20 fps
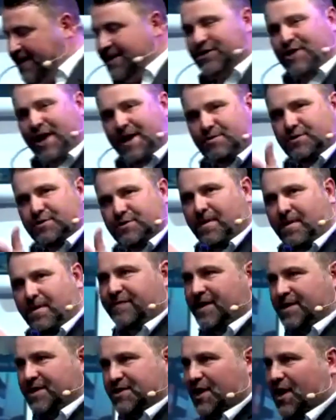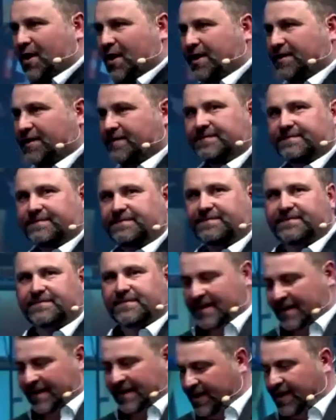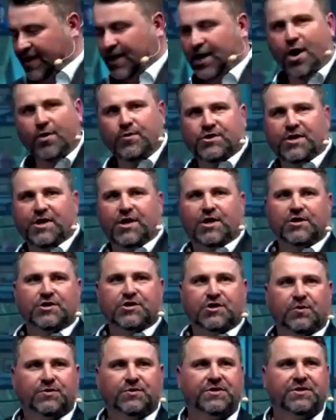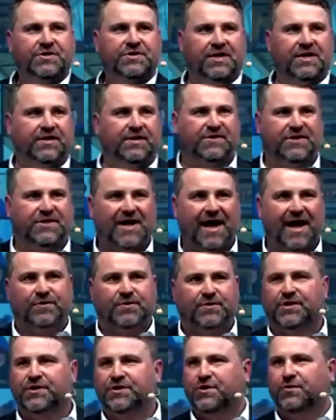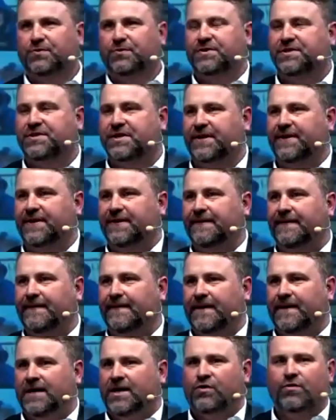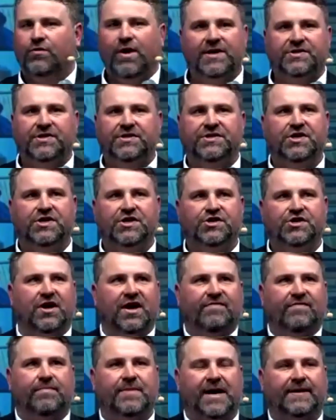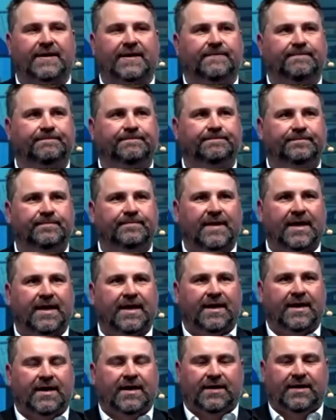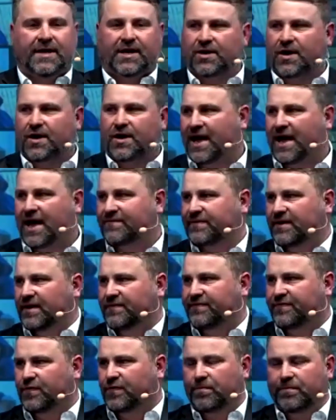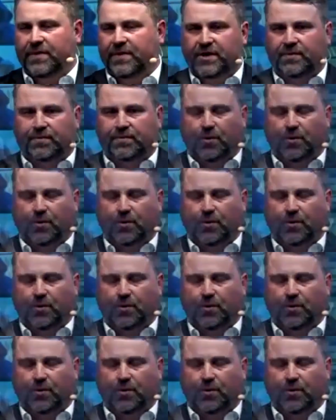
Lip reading: James was my first client. Coaching consultancy, sales consultancy. Greatest decision I ever made. Nick and I have a formidable